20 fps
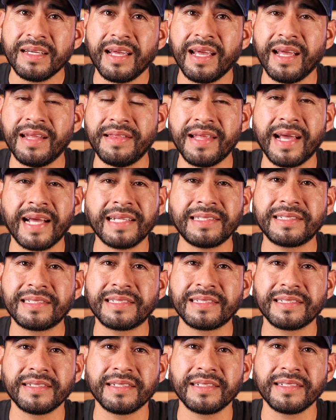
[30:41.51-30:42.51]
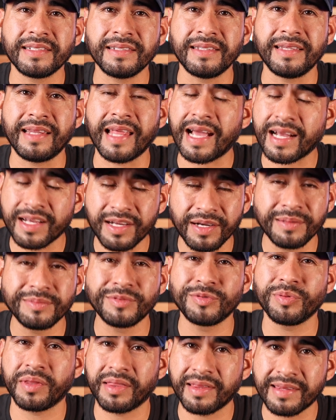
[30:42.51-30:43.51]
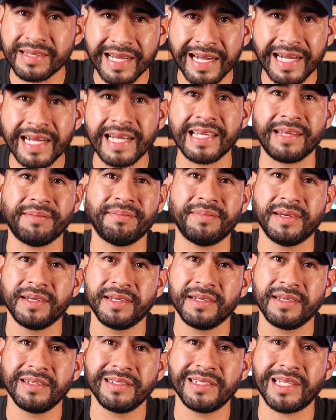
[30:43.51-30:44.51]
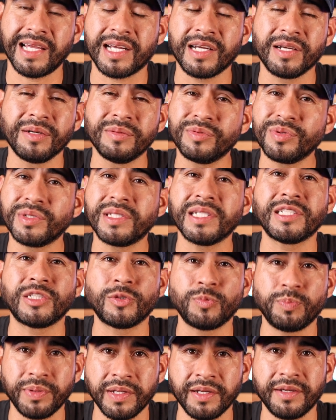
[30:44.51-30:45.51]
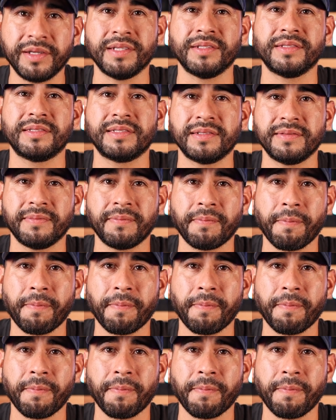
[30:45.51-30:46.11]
And that comes with time. That comes with experience.